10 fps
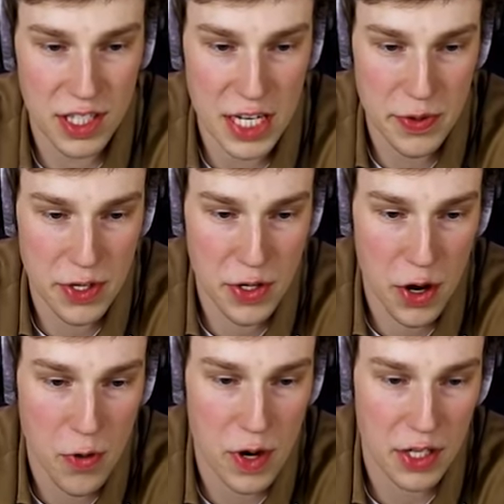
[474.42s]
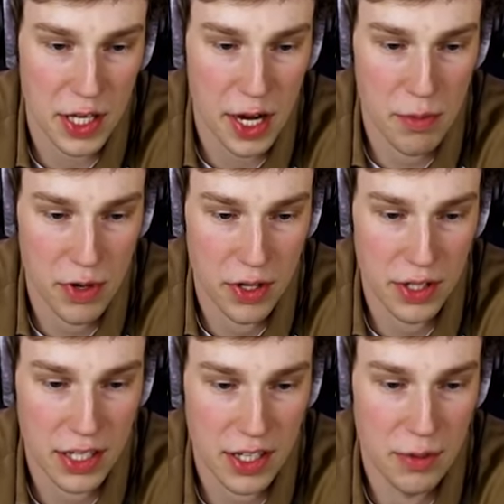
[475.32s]
he would know what camera
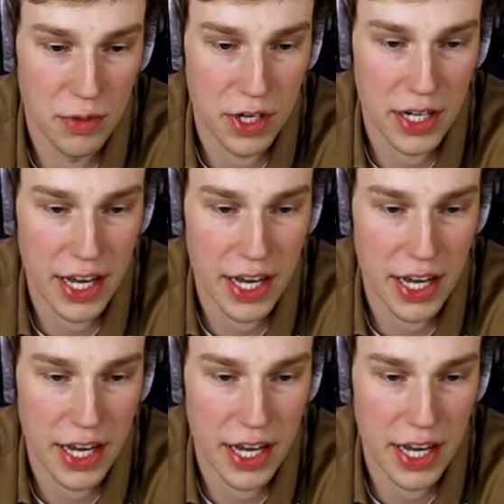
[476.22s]
like I'm looking